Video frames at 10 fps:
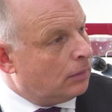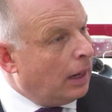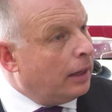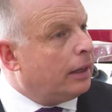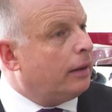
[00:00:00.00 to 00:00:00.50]

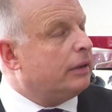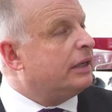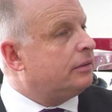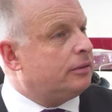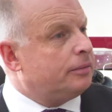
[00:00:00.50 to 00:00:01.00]
Yeah,
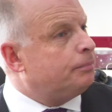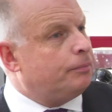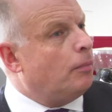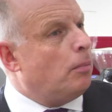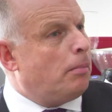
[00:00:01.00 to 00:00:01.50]
the
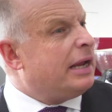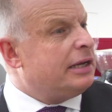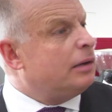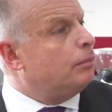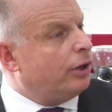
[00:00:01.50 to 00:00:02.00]
made
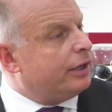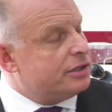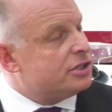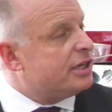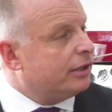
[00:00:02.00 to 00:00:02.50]
in Britain
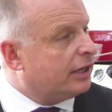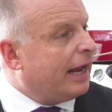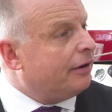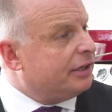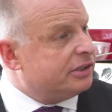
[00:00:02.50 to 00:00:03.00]
still
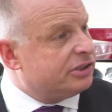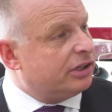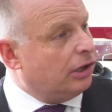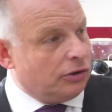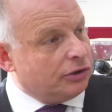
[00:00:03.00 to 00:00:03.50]
carries
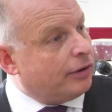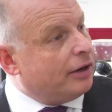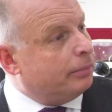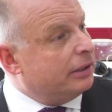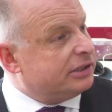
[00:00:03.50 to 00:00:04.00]
a lot of
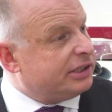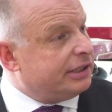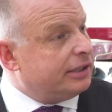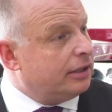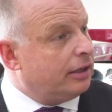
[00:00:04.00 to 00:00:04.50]

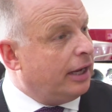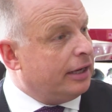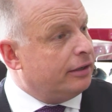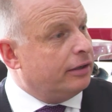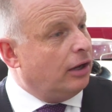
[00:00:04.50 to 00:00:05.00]
credibility
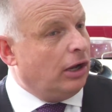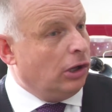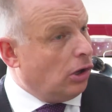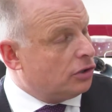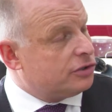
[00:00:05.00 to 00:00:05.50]
in a
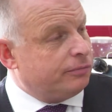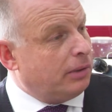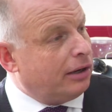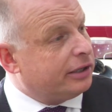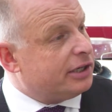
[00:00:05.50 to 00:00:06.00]
lot of
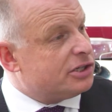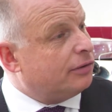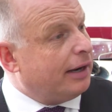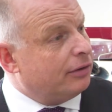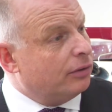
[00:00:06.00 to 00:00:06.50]
markets
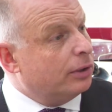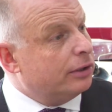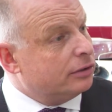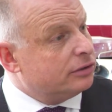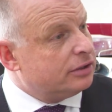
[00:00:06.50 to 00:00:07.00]
around the
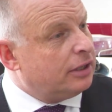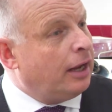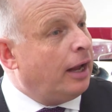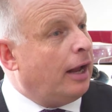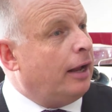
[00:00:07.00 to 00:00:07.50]
world.
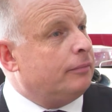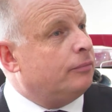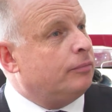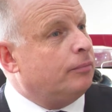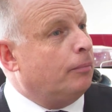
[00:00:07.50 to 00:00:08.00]

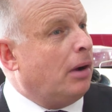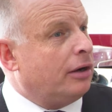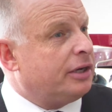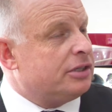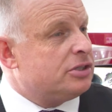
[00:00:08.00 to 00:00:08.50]

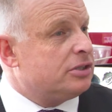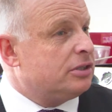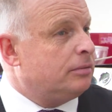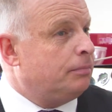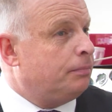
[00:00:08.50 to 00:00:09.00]
Markets
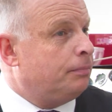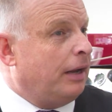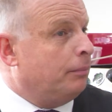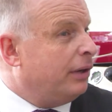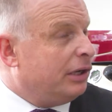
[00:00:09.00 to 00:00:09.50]

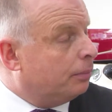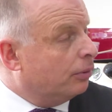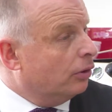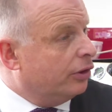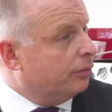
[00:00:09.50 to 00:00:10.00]
and
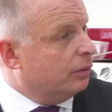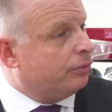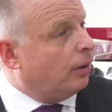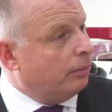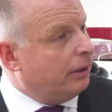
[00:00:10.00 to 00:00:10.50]
people that would
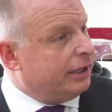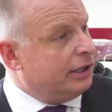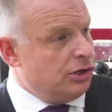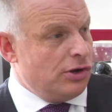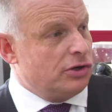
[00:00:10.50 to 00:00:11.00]
probably
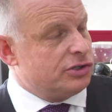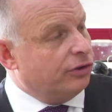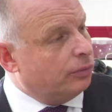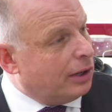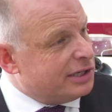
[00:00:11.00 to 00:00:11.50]
not
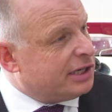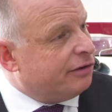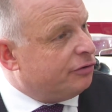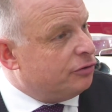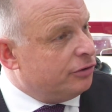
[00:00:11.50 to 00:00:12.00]
otherwise
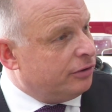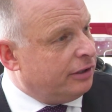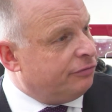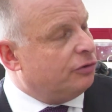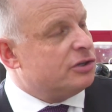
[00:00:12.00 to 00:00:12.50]
give
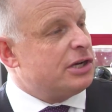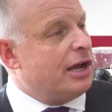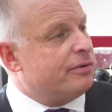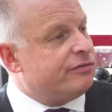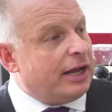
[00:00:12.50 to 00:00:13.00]
you the
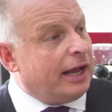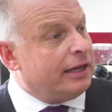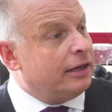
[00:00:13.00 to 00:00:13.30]
time of day